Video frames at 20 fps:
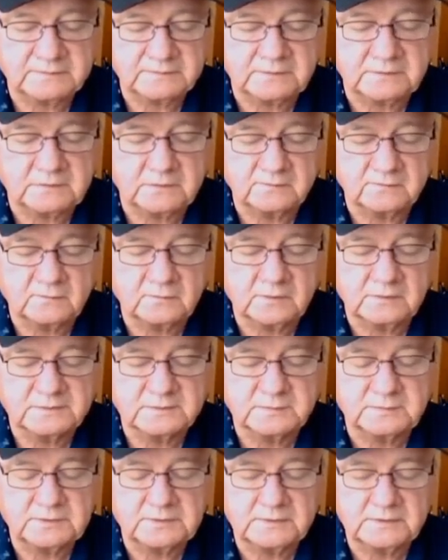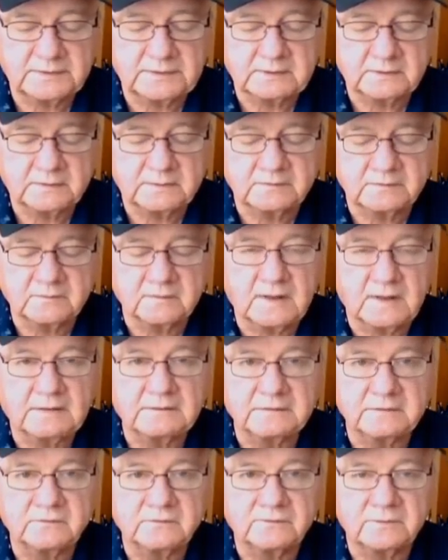is the overall speed leader in his
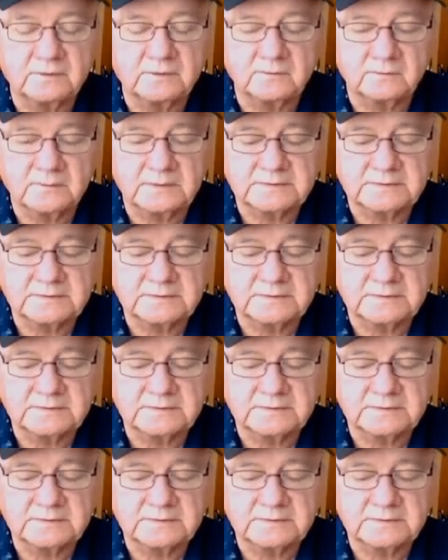allowance field,